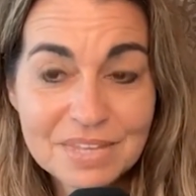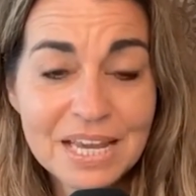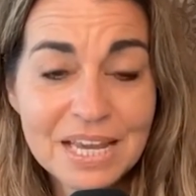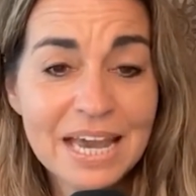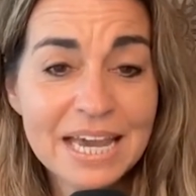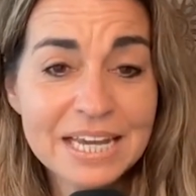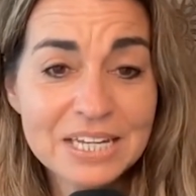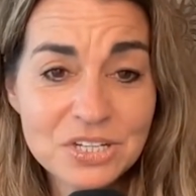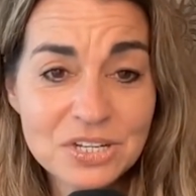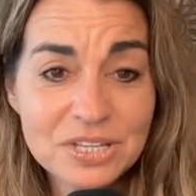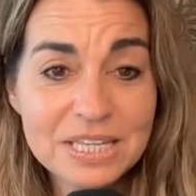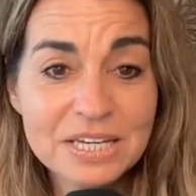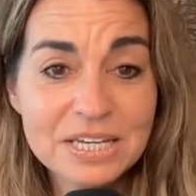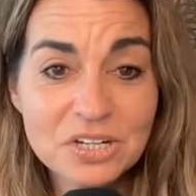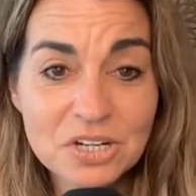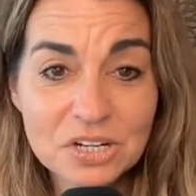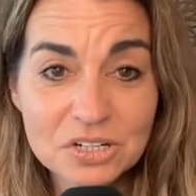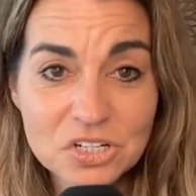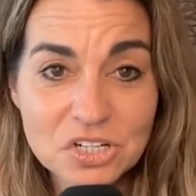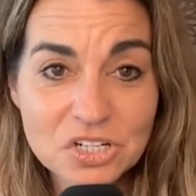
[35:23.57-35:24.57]
head to
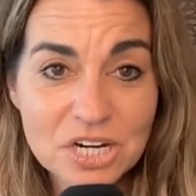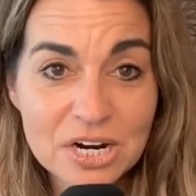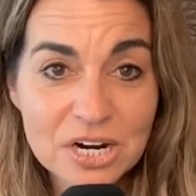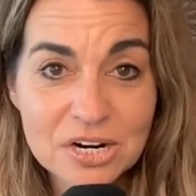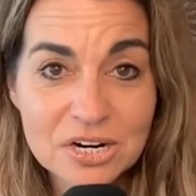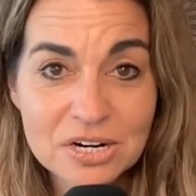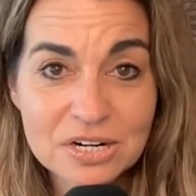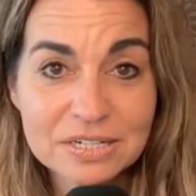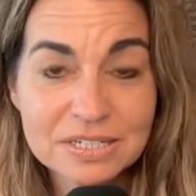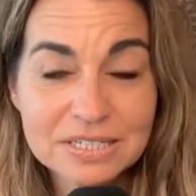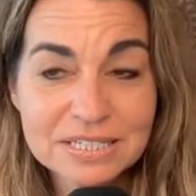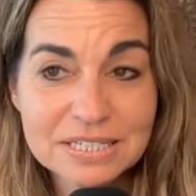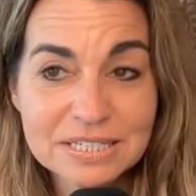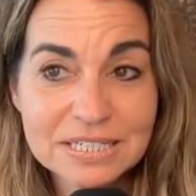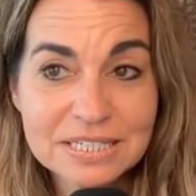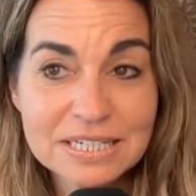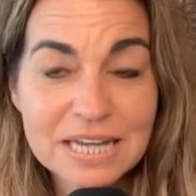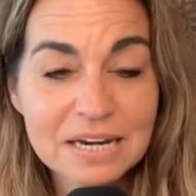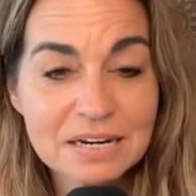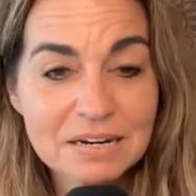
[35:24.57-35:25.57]

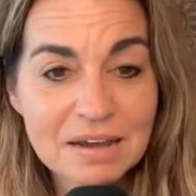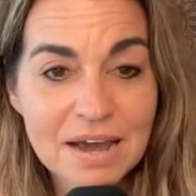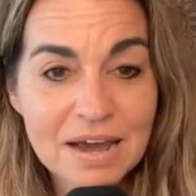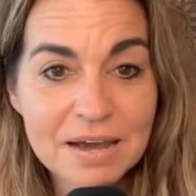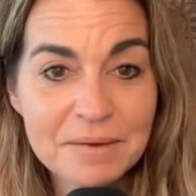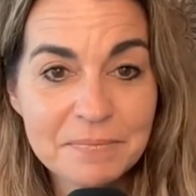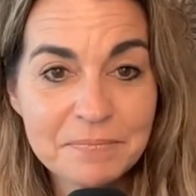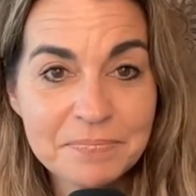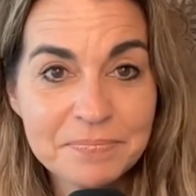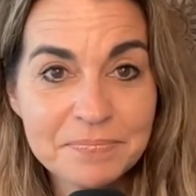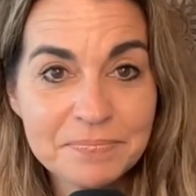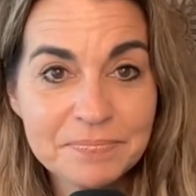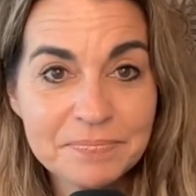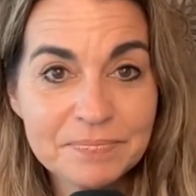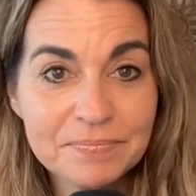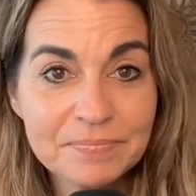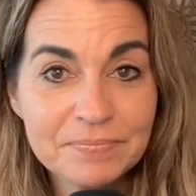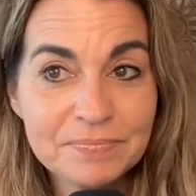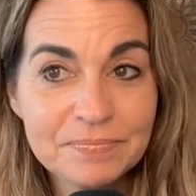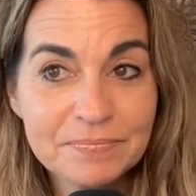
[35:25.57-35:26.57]
theadultchair.com
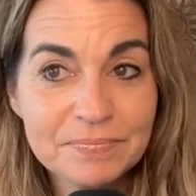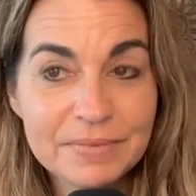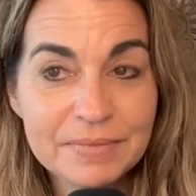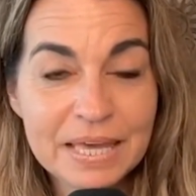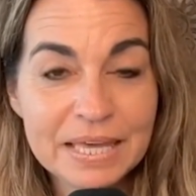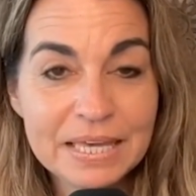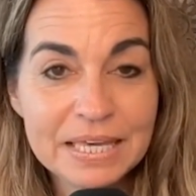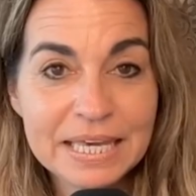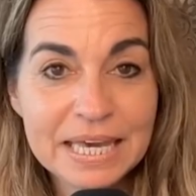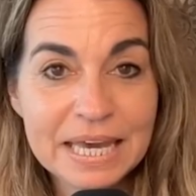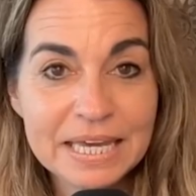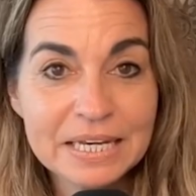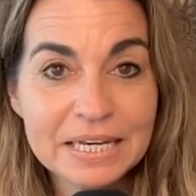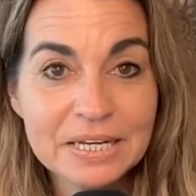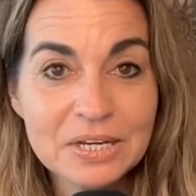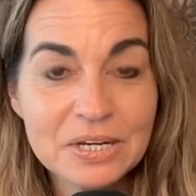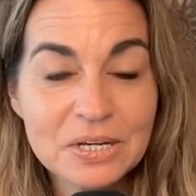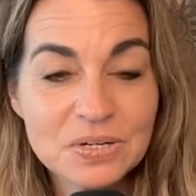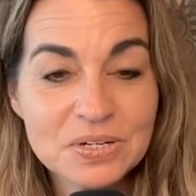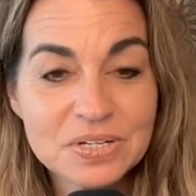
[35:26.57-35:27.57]
and get
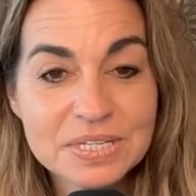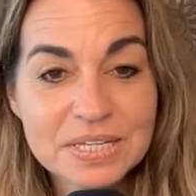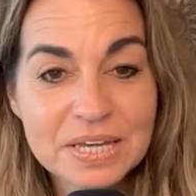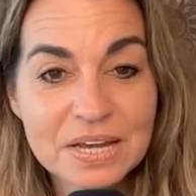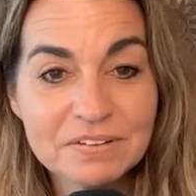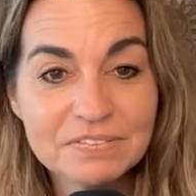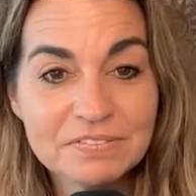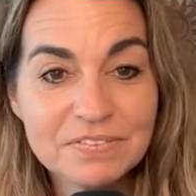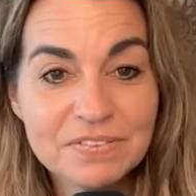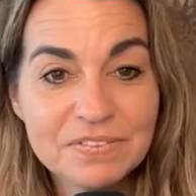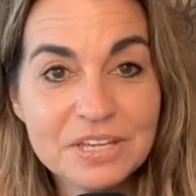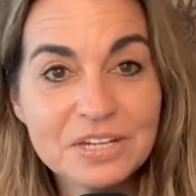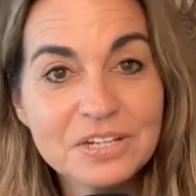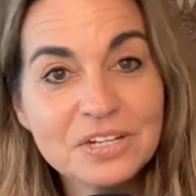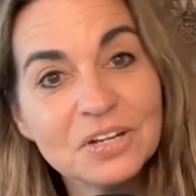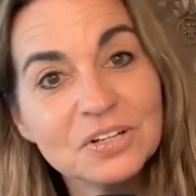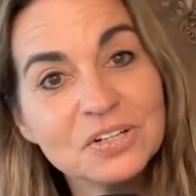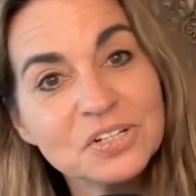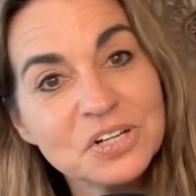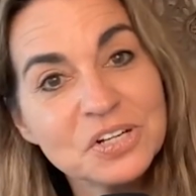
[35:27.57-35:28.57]
yourself the
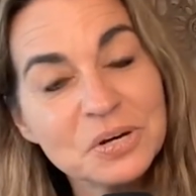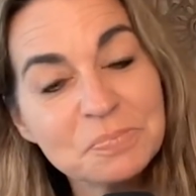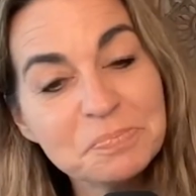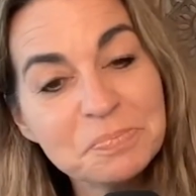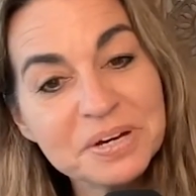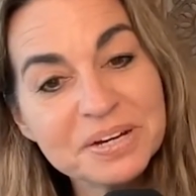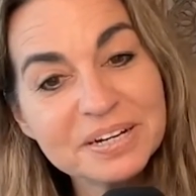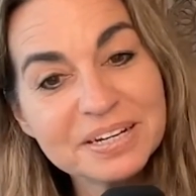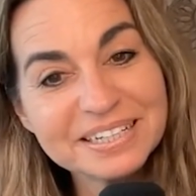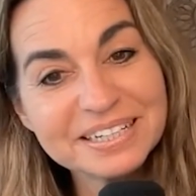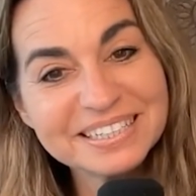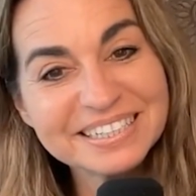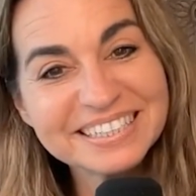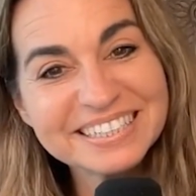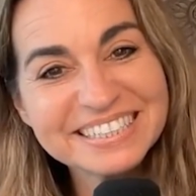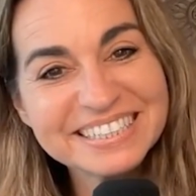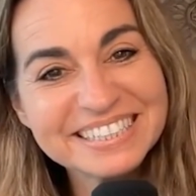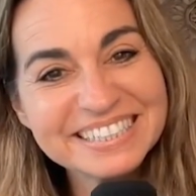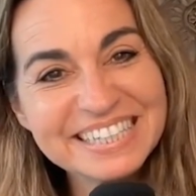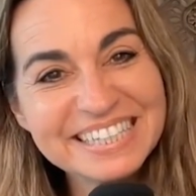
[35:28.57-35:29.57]
Adult Chair book.
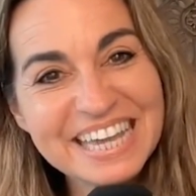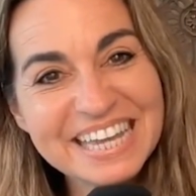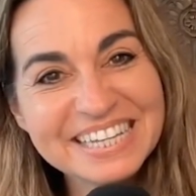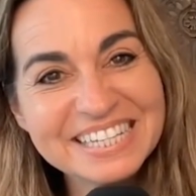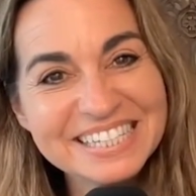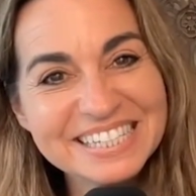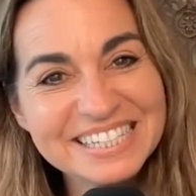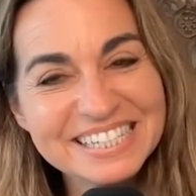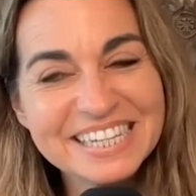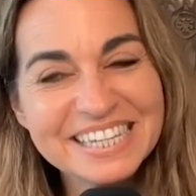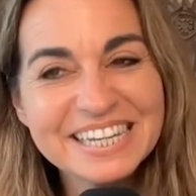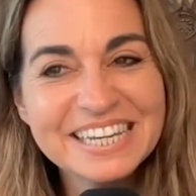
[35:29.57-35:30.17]
Yes.